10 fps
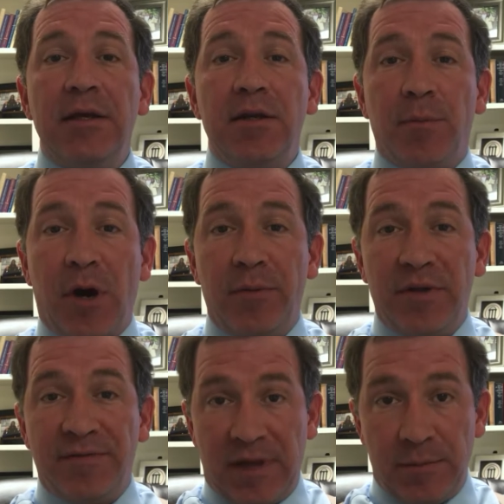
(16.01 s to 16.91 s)

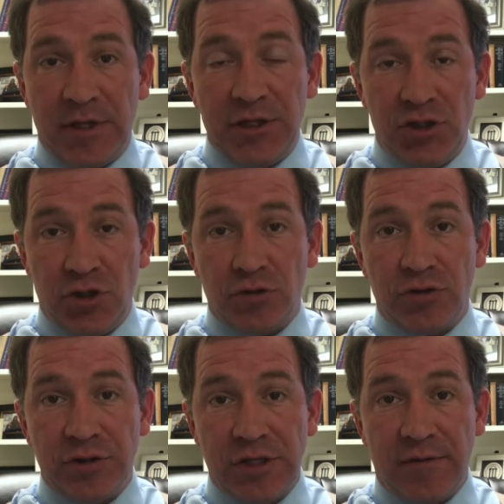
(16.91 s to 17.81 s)
Department of Family and
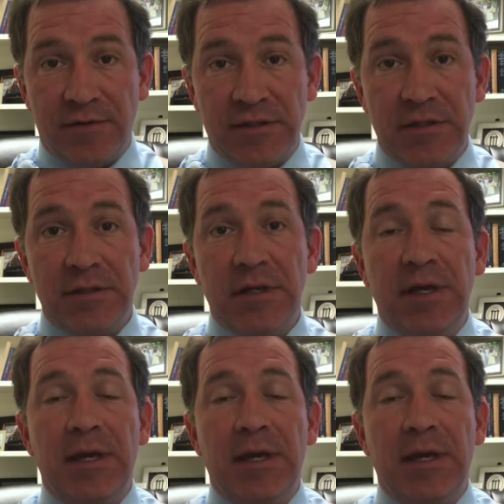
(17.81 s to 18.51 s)
Children Services.